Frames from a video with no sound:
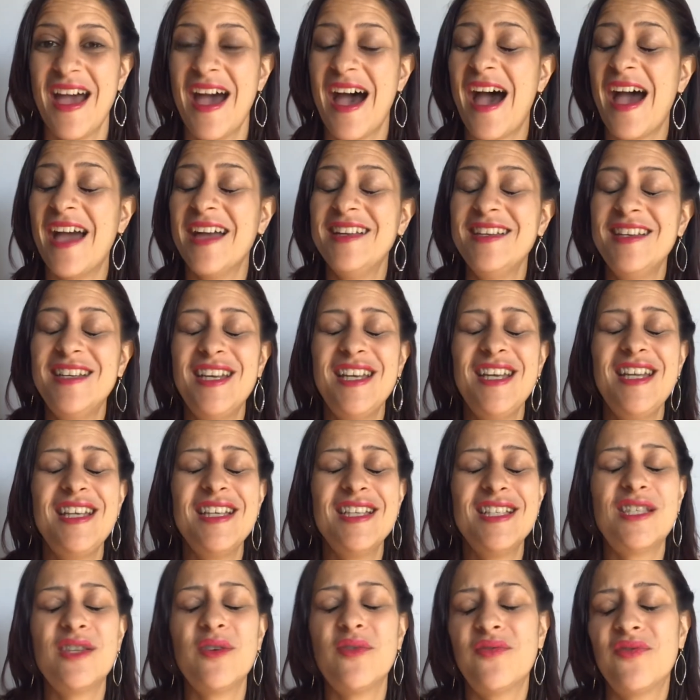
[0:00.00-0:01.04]
I
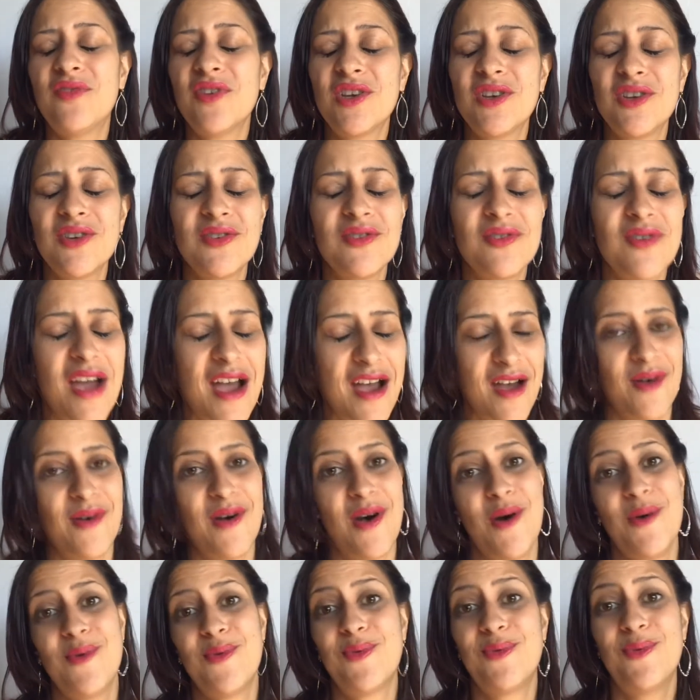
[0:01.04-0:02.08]
need to figure out
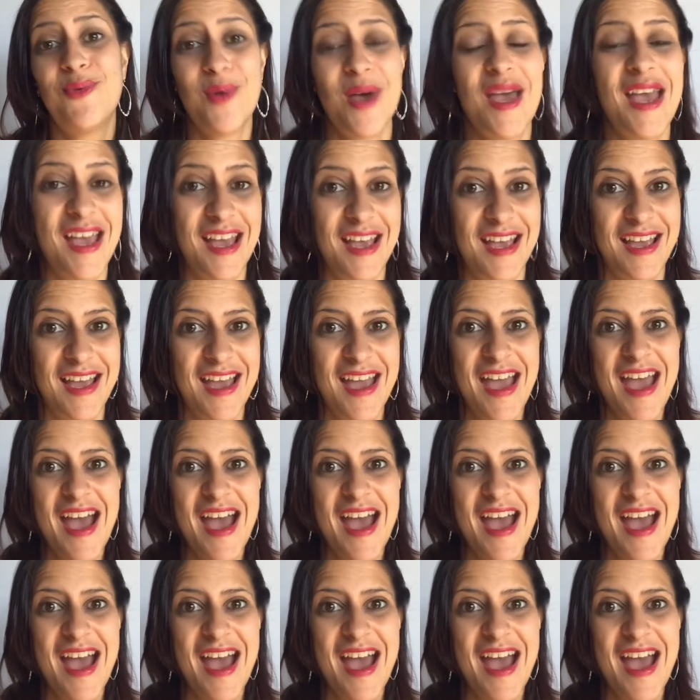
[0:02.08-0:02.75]
a way